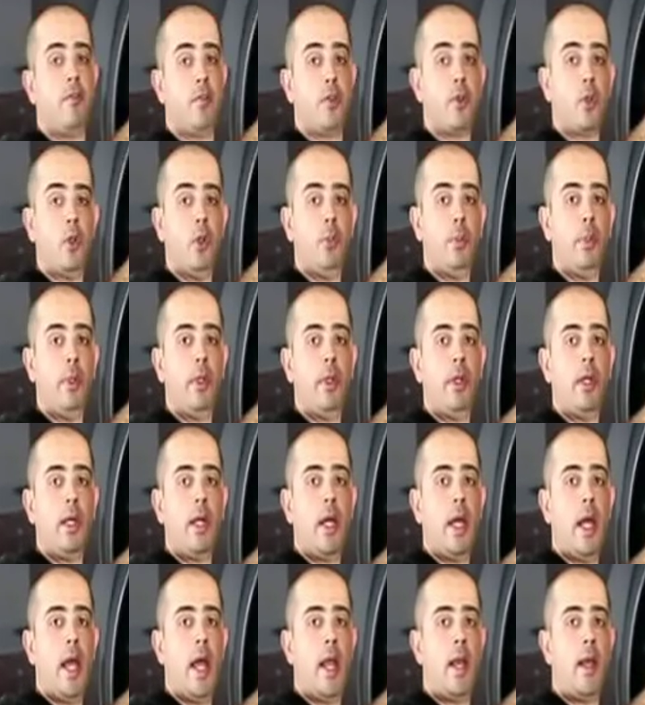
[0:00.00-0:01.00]
droop,
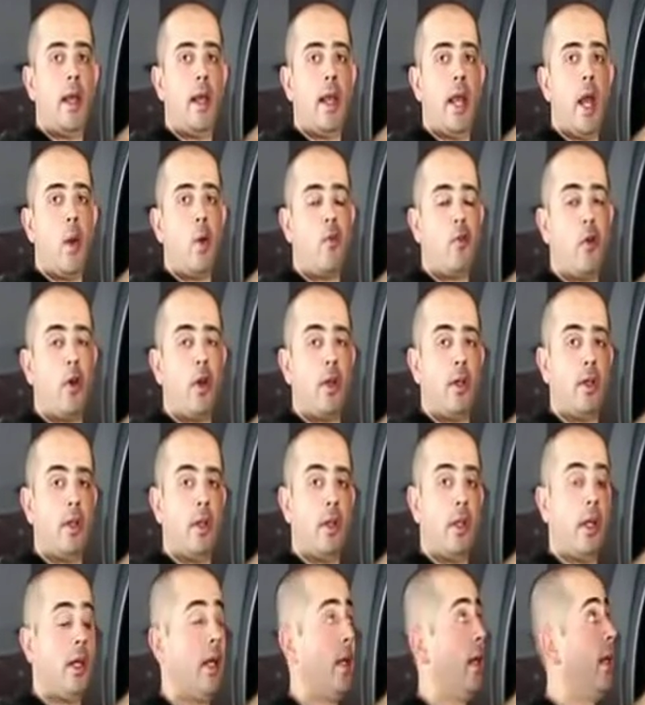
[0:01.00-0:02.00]
and now we've got
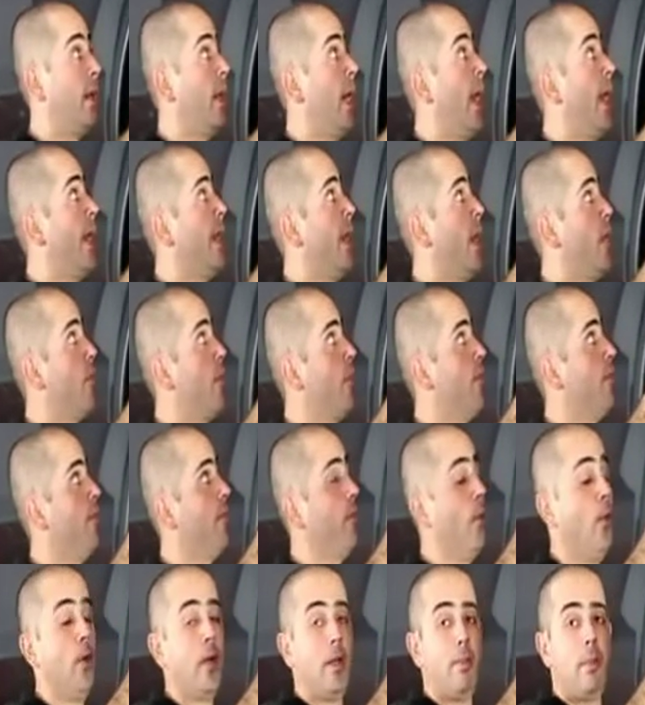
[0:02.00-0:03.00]

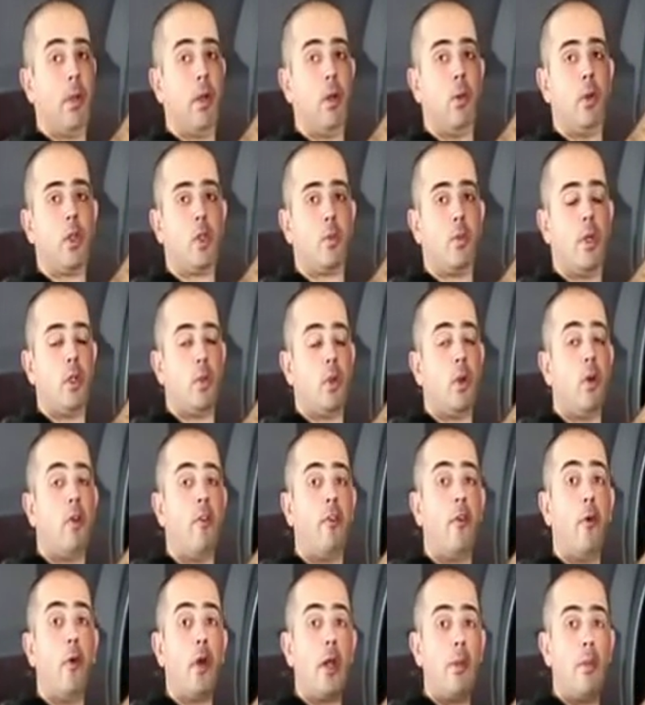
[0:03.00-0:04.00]
840mm, which means we've got
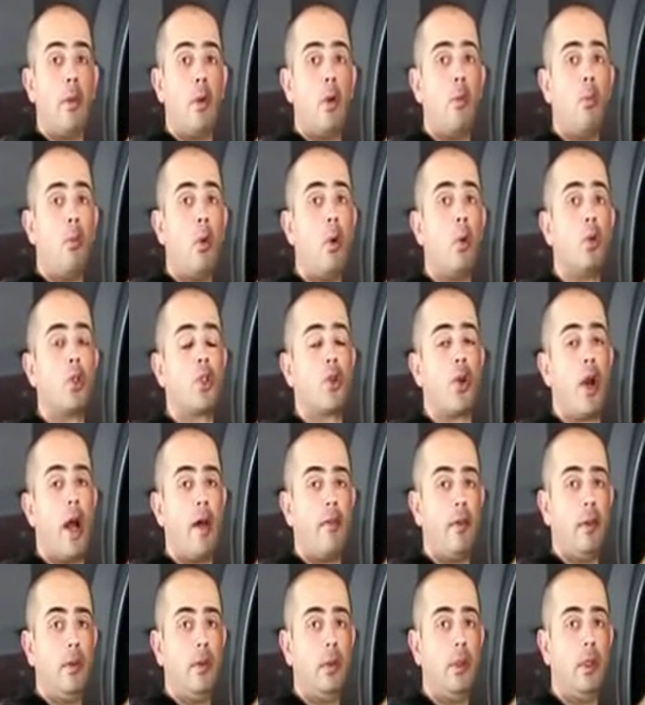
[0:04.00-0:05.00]
40mm more
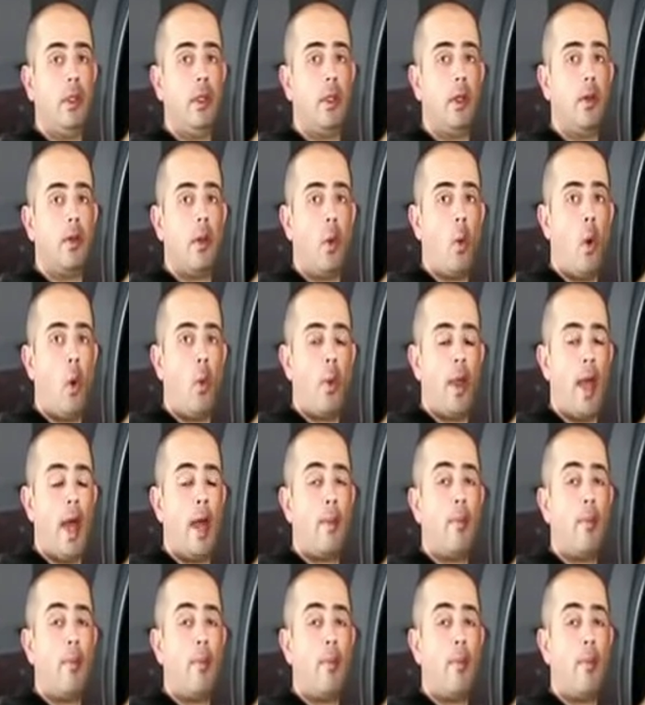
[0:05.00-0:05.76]
travel than what we had